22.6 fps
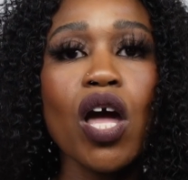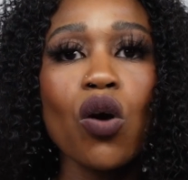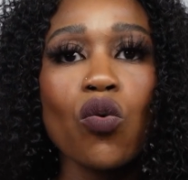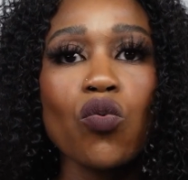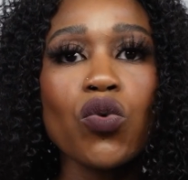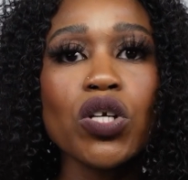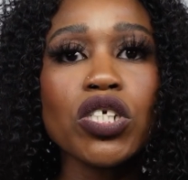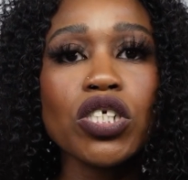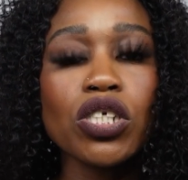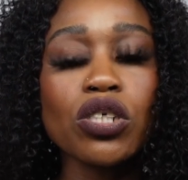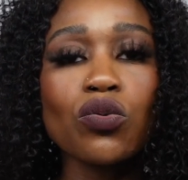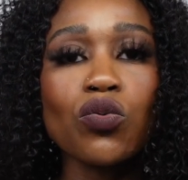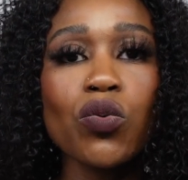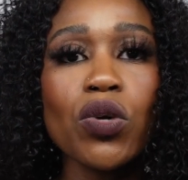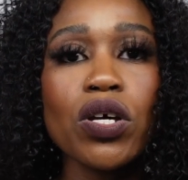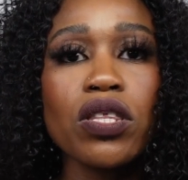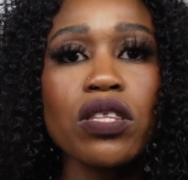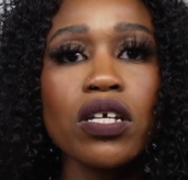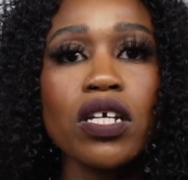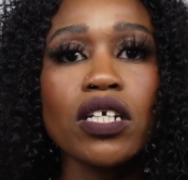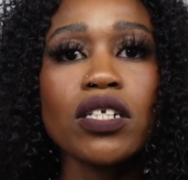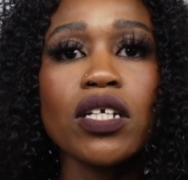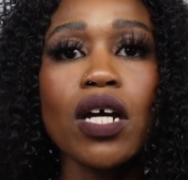which is
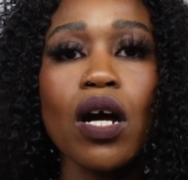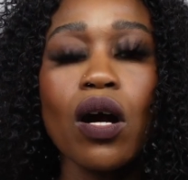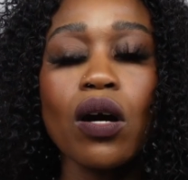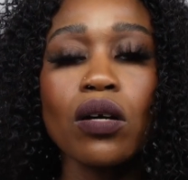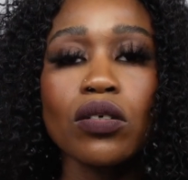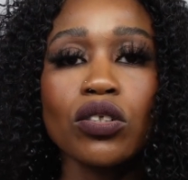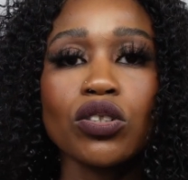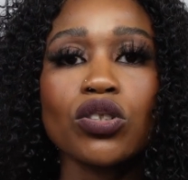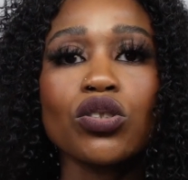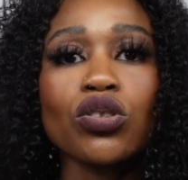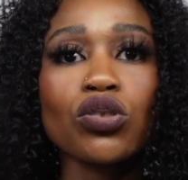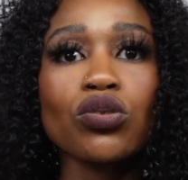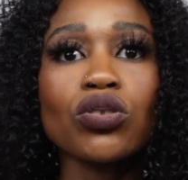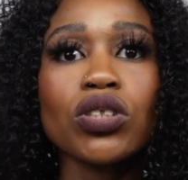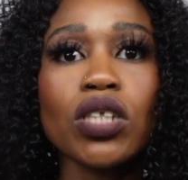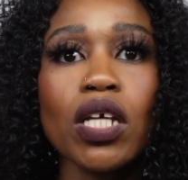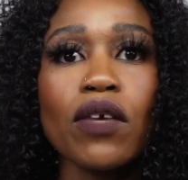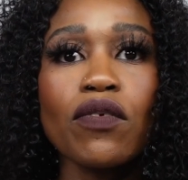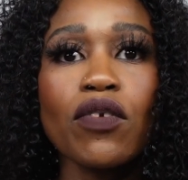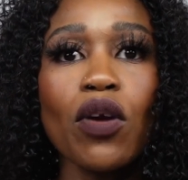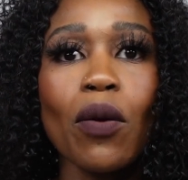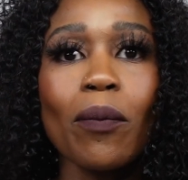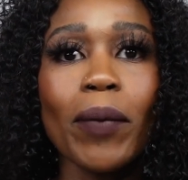worth it should you save your